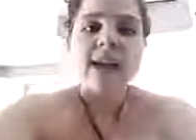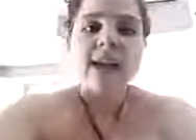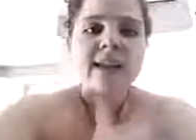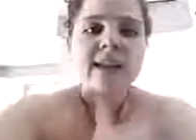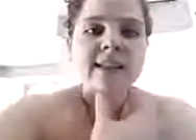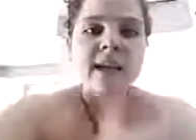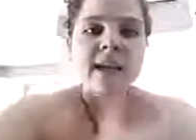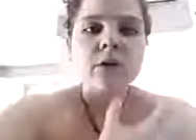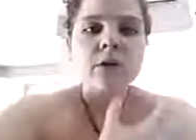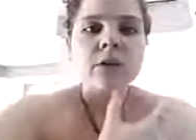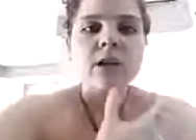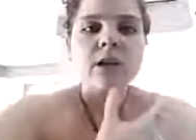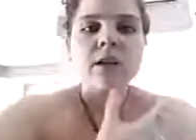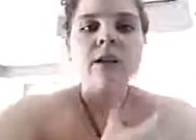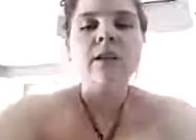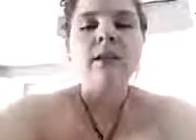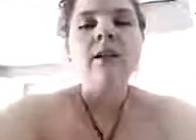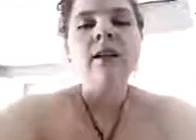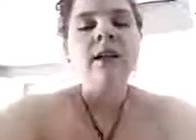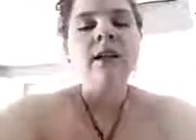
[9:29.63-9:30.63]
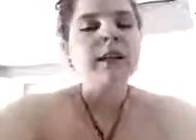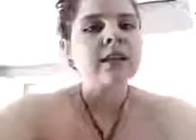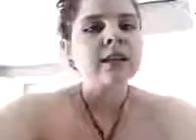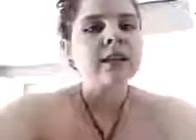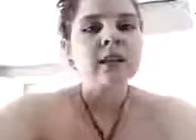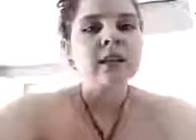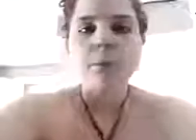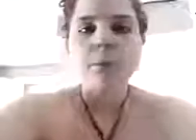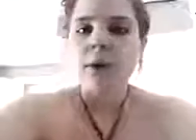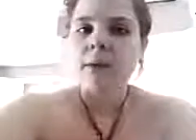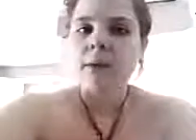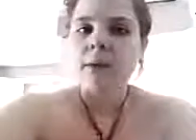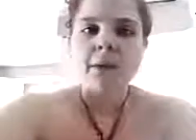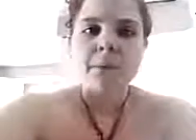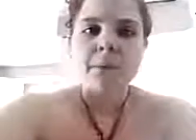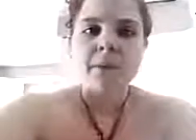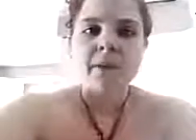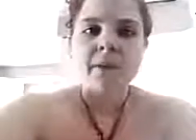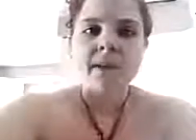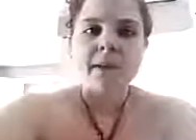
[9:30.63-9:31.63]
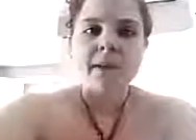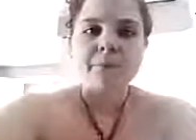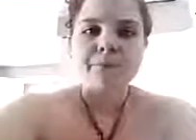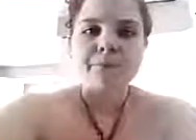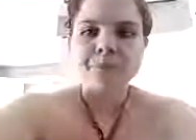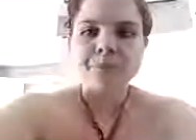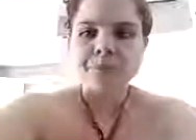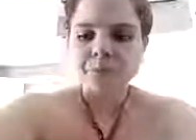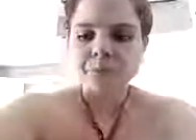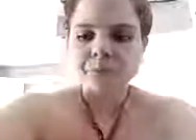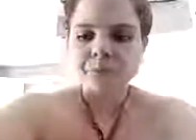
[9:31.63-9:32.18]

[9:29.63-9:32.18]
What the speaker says: That's how you bring people in.